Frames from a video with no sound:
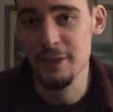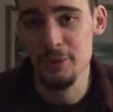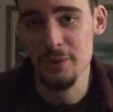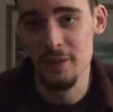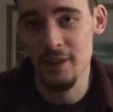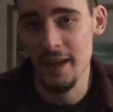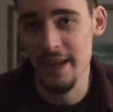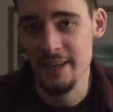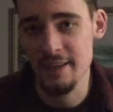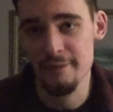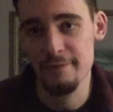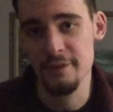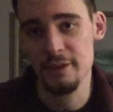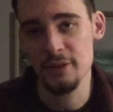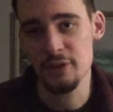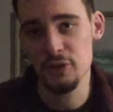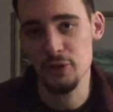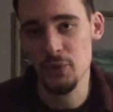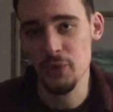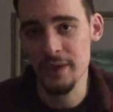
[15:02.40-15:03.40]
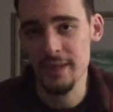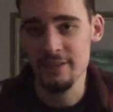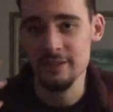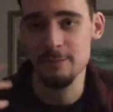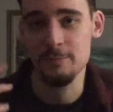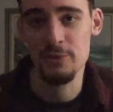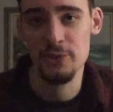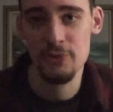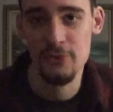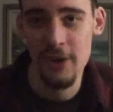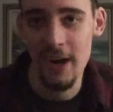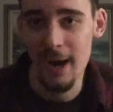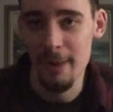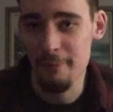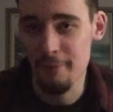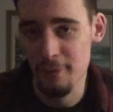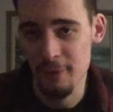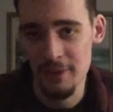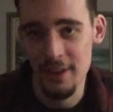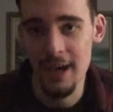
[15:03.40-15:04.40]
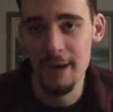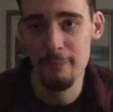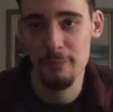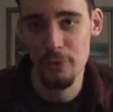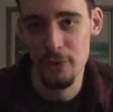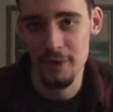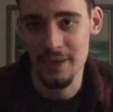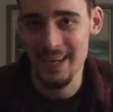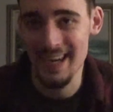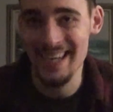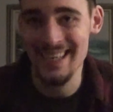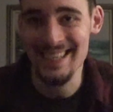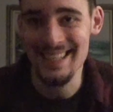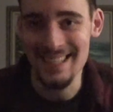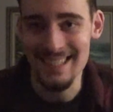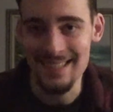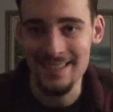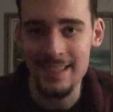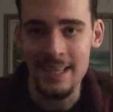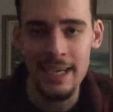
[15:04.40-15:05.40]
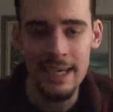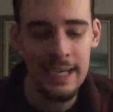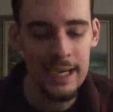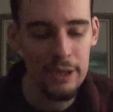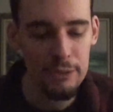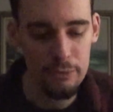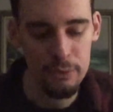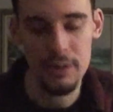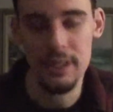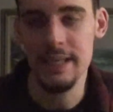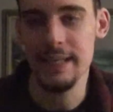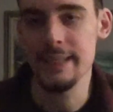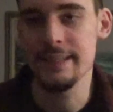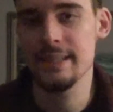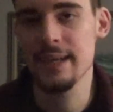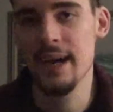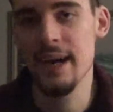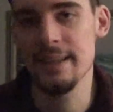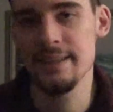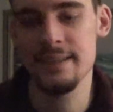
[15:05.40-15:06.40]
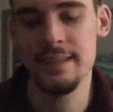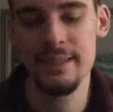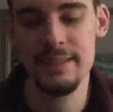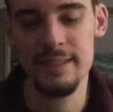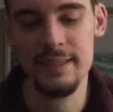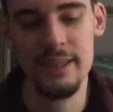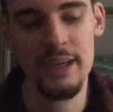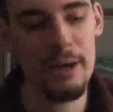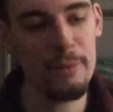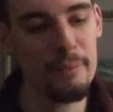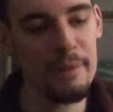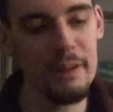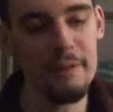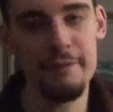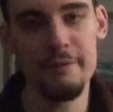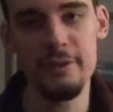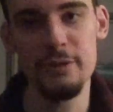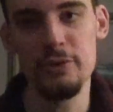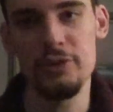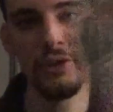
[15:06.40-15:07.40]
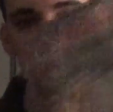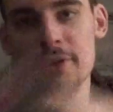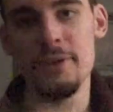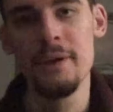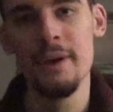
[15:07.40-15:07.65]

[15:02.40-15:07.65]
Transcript: a like if you enjoy it, subscribe for a lot more 90s related content to come in the future.